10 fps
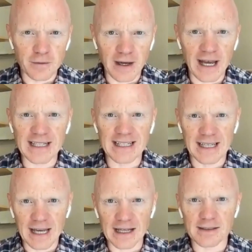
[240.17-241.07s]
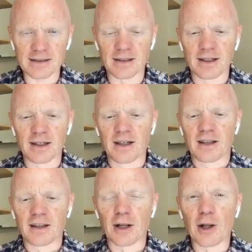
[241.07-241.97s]
fat gets,
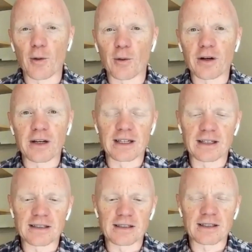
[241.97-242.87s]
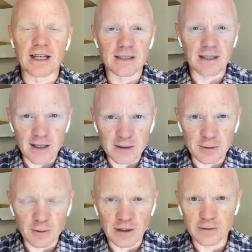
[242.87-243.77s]
the lower his
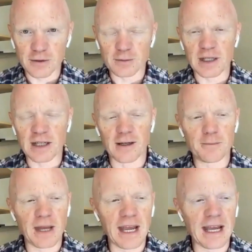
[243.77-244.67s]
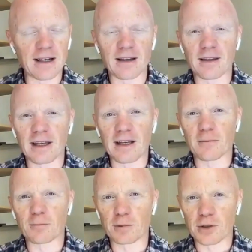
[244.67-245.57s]
testosterone levels become, and the